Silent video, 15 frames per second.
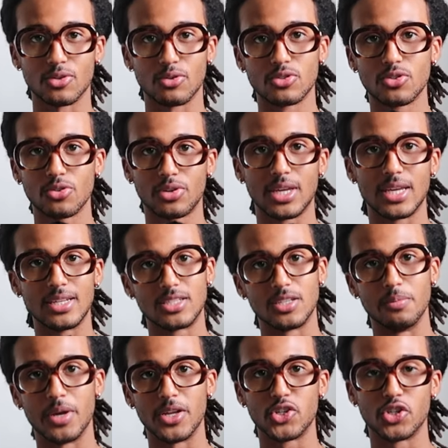It's also key to
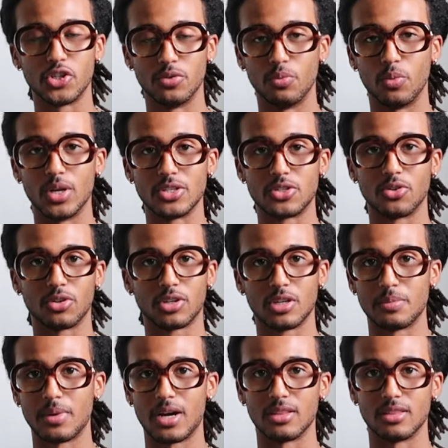mention when talking
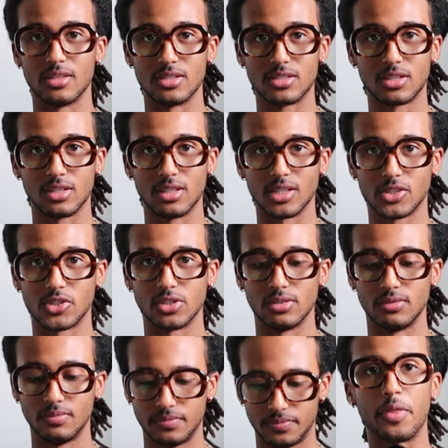about this
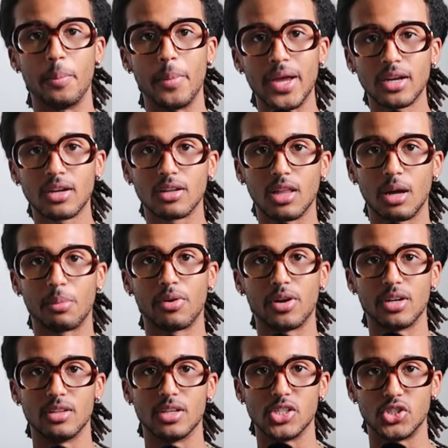collection that the main
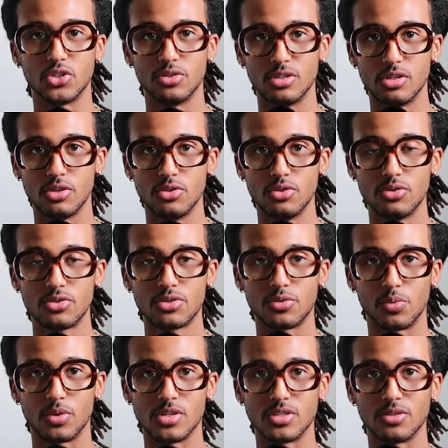collaborator that JUNYA used
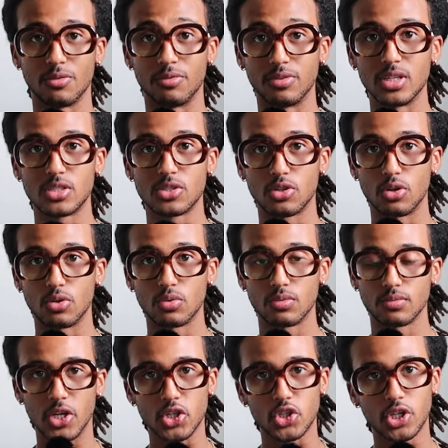was Vlisco, a
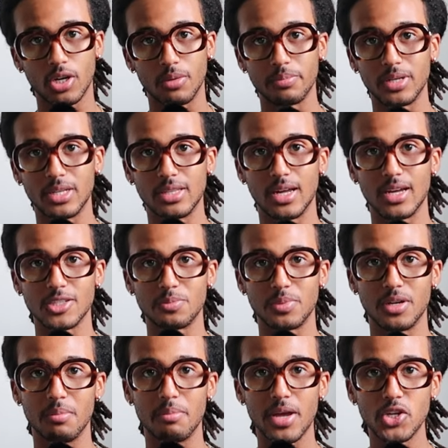Dutch company that has
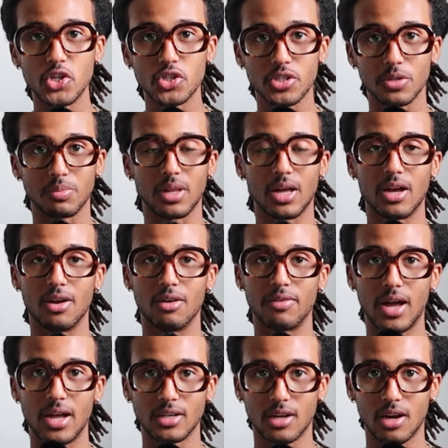been a major supplier of
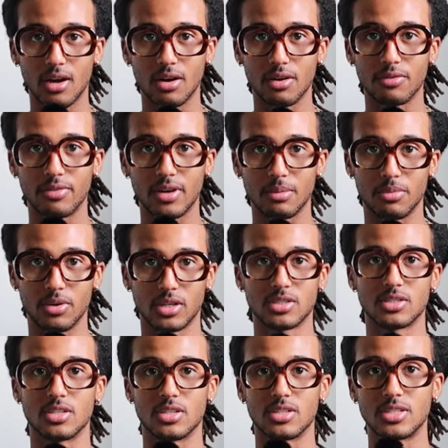Ankara fabrics
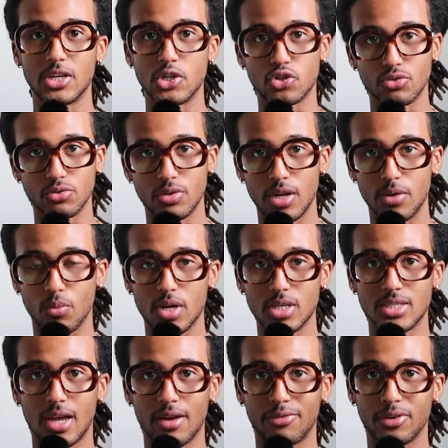to Central and
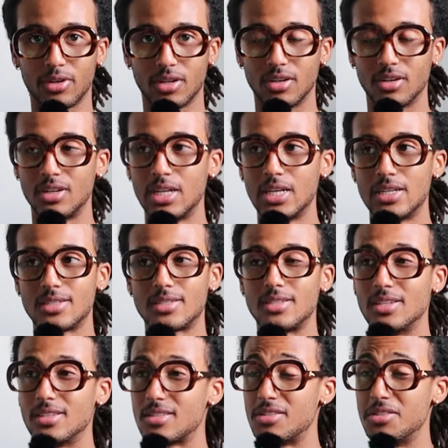West Africa
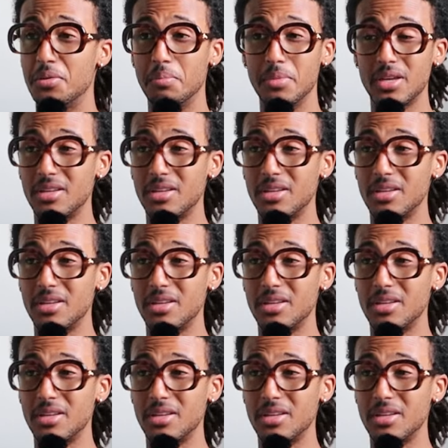since the